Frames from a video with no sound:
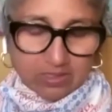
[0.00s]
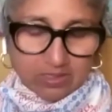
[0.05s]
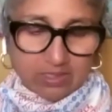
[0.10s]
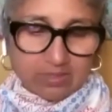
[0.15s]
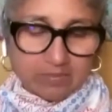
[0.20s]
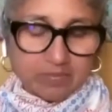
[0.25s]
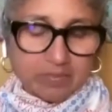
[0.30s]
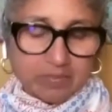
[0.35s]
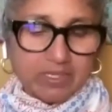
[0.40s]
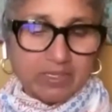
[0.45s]

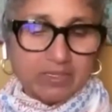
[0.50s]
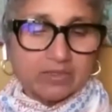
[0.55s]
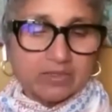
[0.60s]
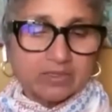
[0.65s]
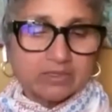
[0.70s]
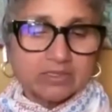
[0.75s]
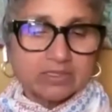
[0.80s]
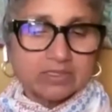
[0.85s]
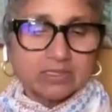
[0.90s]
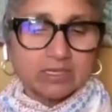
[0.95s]
And
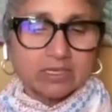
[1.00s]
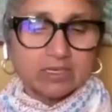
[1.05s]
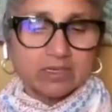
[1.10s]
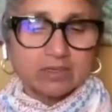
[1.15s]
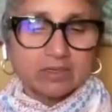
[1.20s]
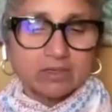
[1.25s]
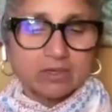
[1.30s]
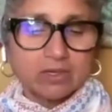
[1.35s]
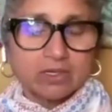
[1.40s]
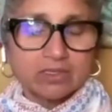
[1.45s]
parents
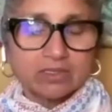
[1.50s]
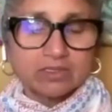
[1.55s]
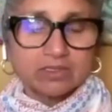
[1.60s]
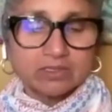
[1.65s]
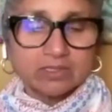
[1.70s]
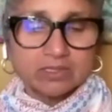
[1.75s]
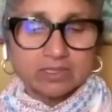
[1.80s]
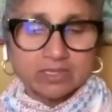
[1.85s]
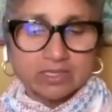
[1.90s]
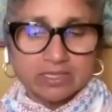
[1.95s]
are
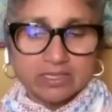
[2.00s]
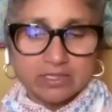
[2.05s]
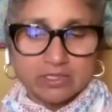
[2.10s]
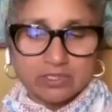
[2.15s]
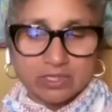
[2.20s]
constantly